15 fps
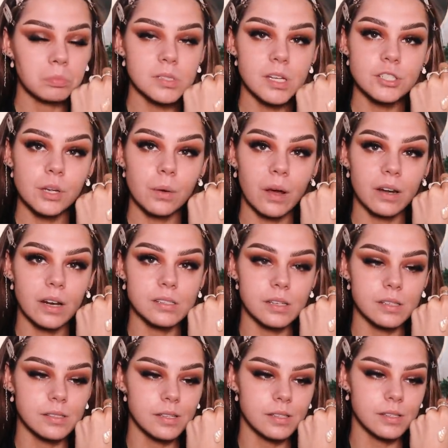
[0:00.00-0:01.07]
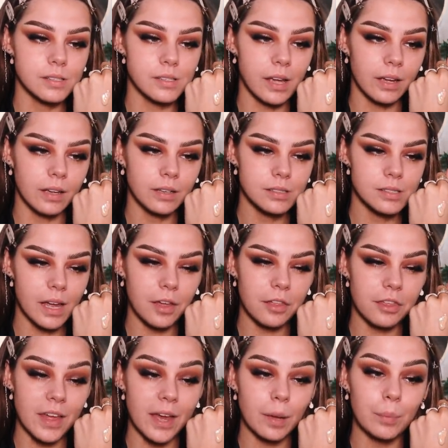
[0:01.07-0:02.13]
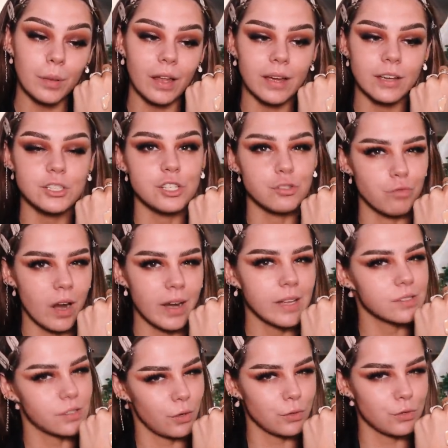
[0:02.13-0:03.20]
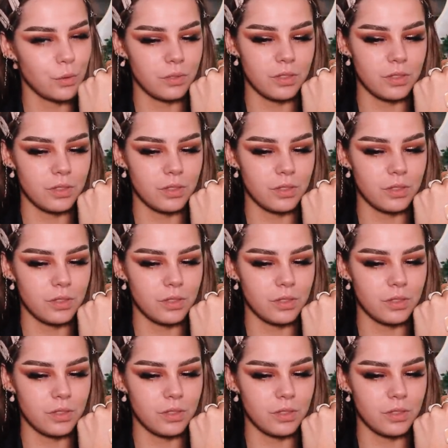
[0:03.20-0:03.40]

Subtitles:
It's actually quite a nice consistency. It's like thick, but like she's running, so not too